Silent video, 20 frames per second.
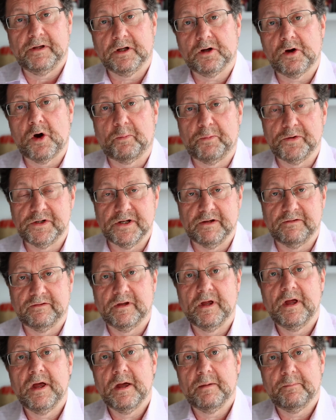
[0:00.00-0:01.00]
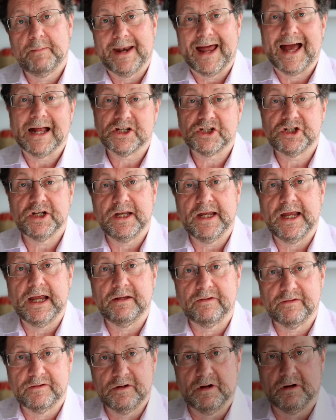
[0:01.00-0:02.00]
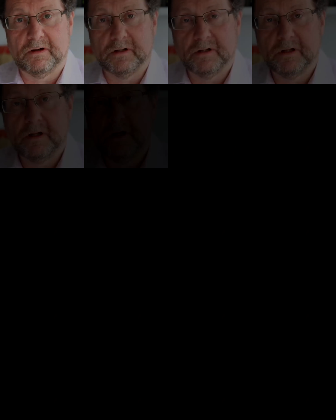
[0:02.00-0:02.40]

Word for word: cooperatives, but actually, it's not.